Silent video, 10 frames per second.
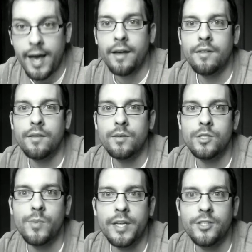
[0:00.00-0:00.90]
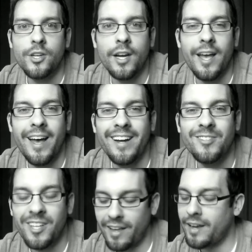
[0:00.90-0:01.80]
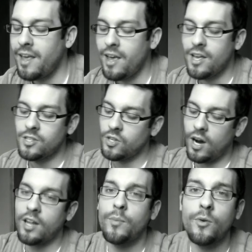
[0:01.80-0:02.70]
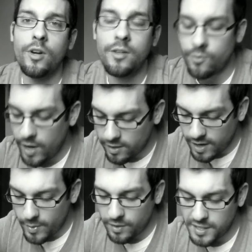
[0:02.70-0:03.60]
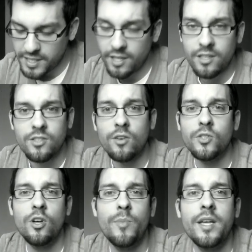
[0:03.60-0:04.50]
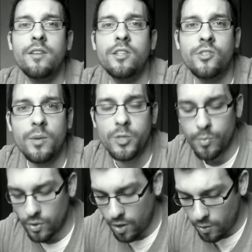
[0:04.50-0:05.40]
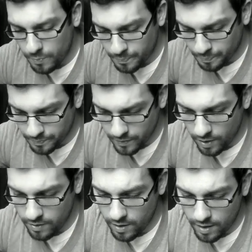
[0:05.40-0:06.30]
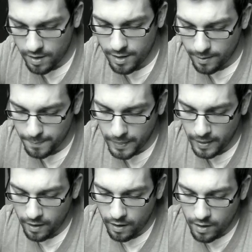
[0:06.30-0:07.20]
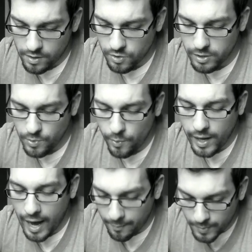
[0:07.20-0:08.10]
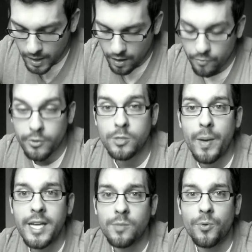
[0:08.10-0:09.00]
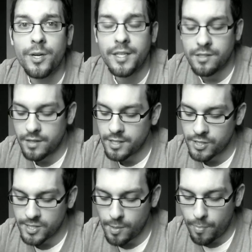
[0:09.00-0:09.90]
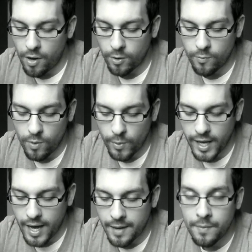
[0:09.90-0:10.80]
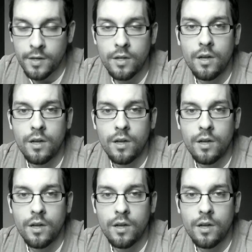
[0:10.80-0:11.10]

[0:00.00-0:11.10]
yeah, just making sure I got everything. So all right, let me rattle down my list here. It's also going to be in the description below. So here's what we got. For Space Marines, this is just a bulk of what we got.